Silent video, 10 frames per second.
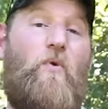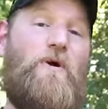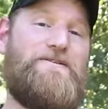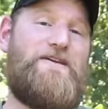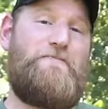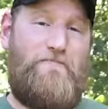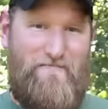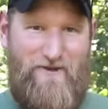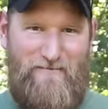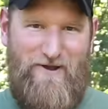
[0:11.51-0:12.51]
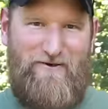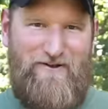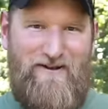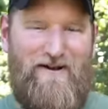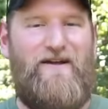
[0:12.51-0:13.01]
What's up,
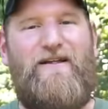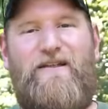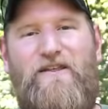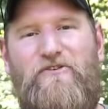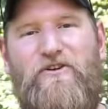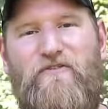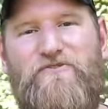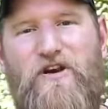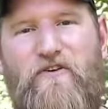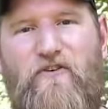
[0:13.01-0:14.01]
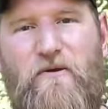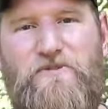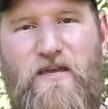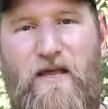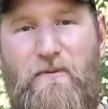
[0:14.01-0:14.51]
America? Neil here from Geauga
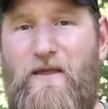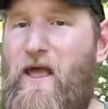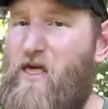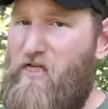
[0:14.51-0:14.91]
Firearms Academy.